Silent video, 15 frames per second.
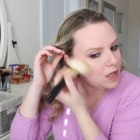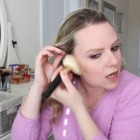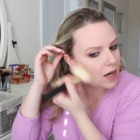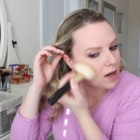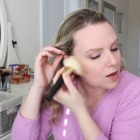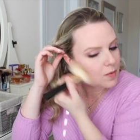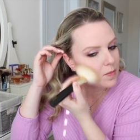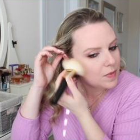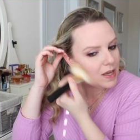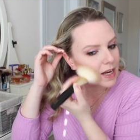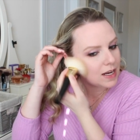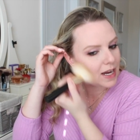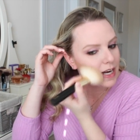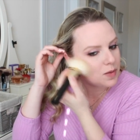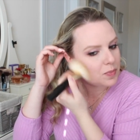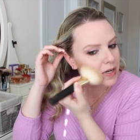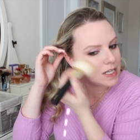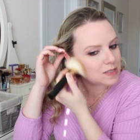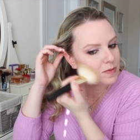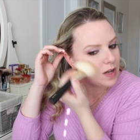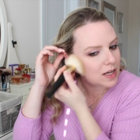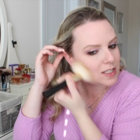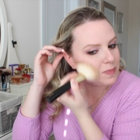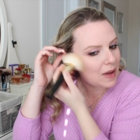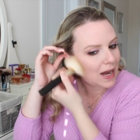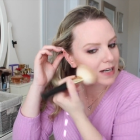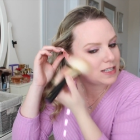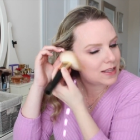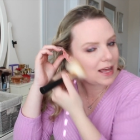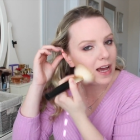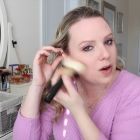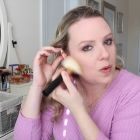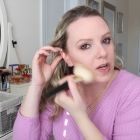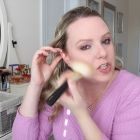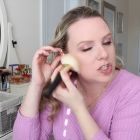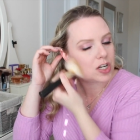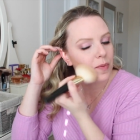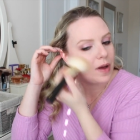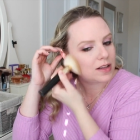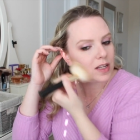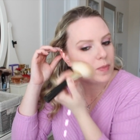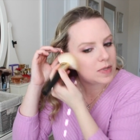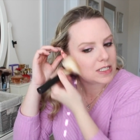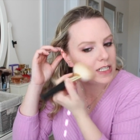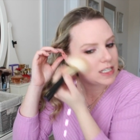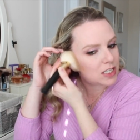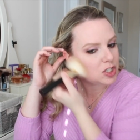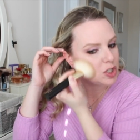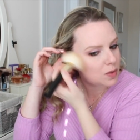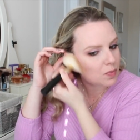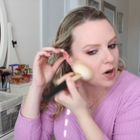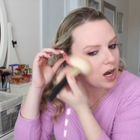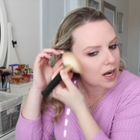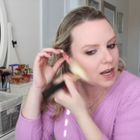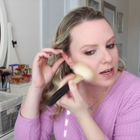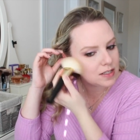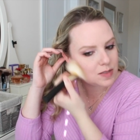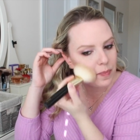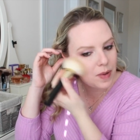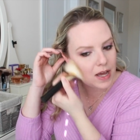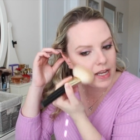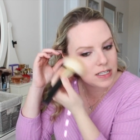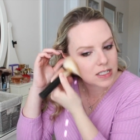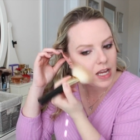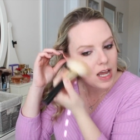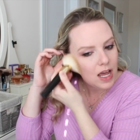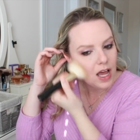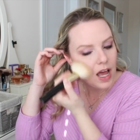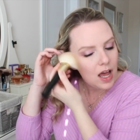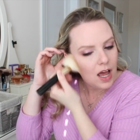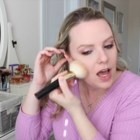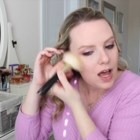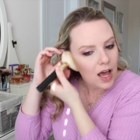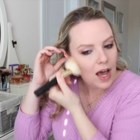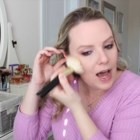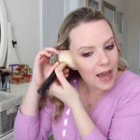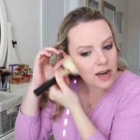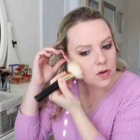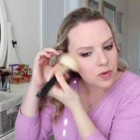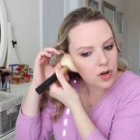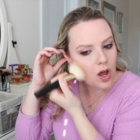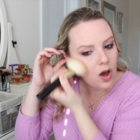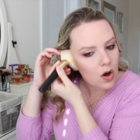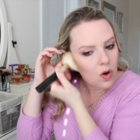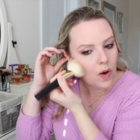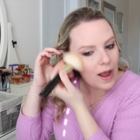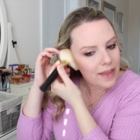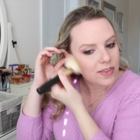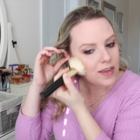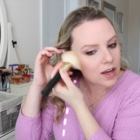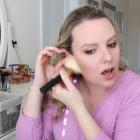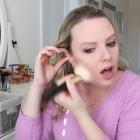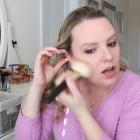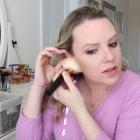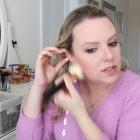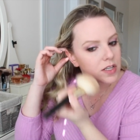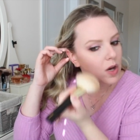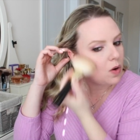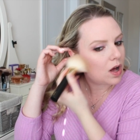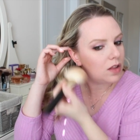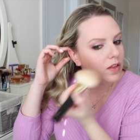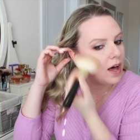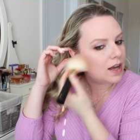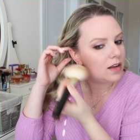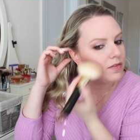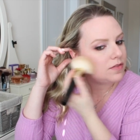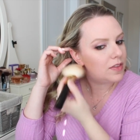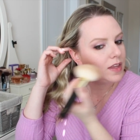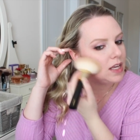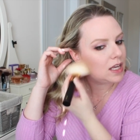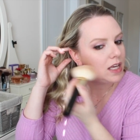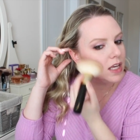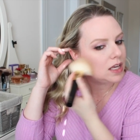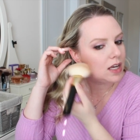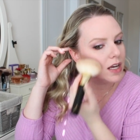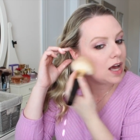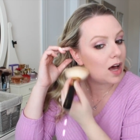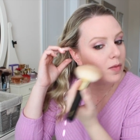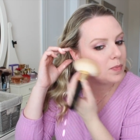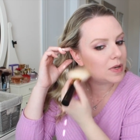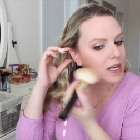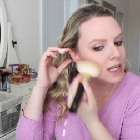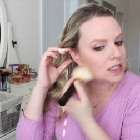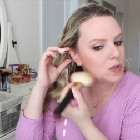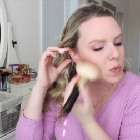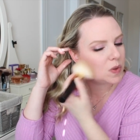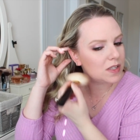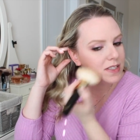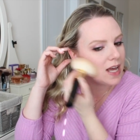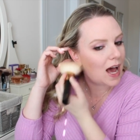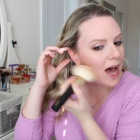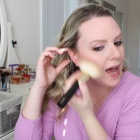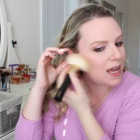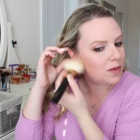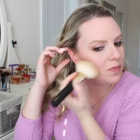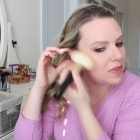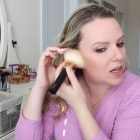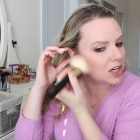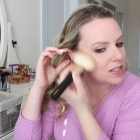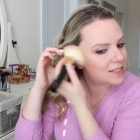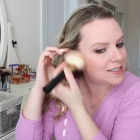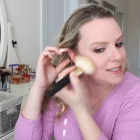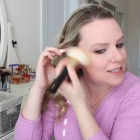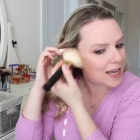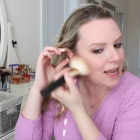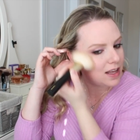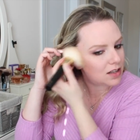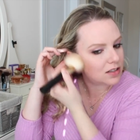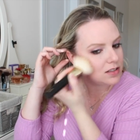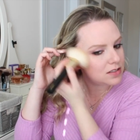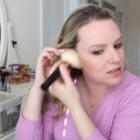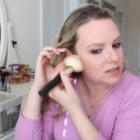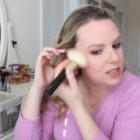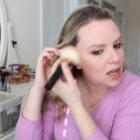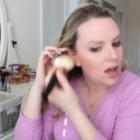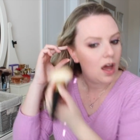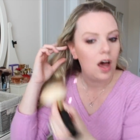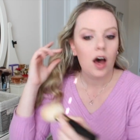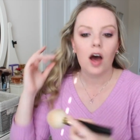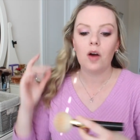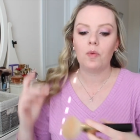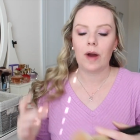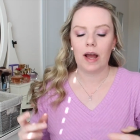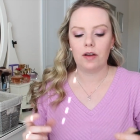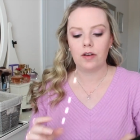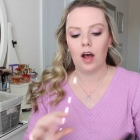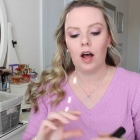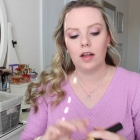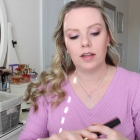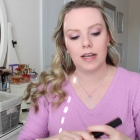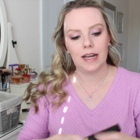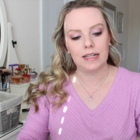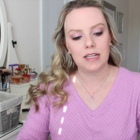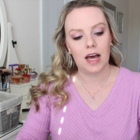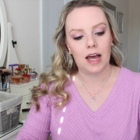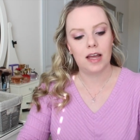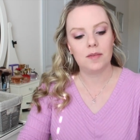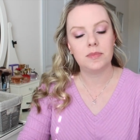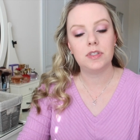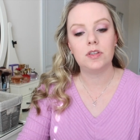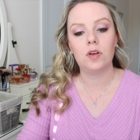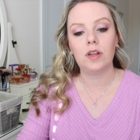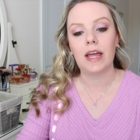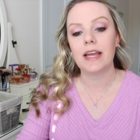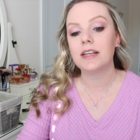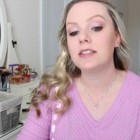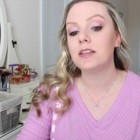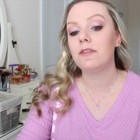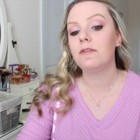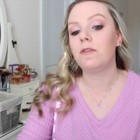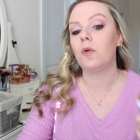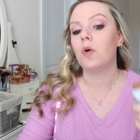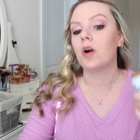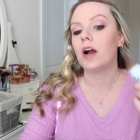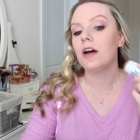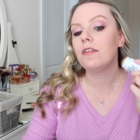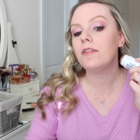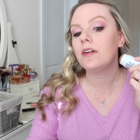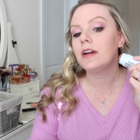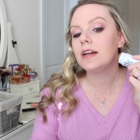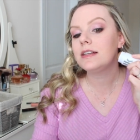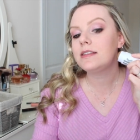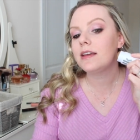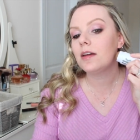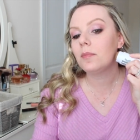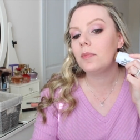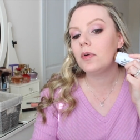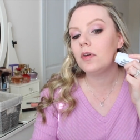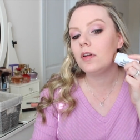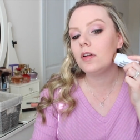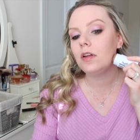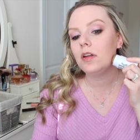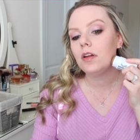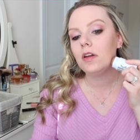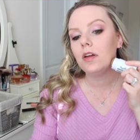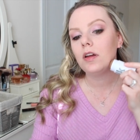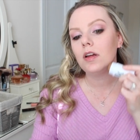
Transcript: um, it kind of brings us back to that question about limited edition products. But I don't know. I think also a lot of the companies will time their sales around holiday time. So like Sephora, for example,